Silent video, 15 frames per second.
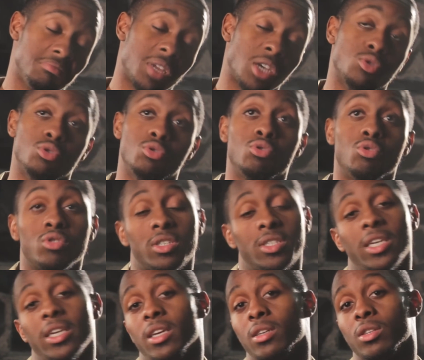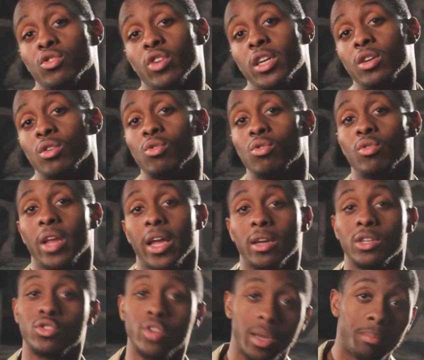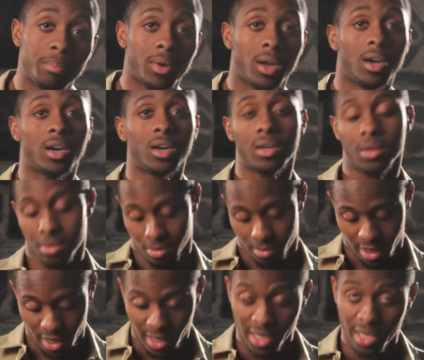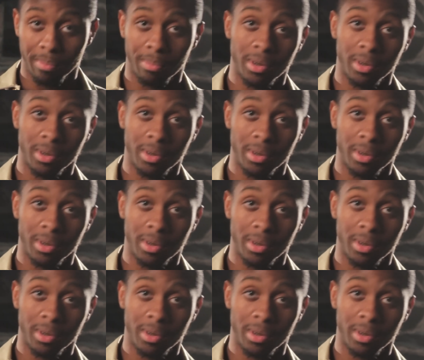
that's what you gonna see. Straight goon, like straight uh D League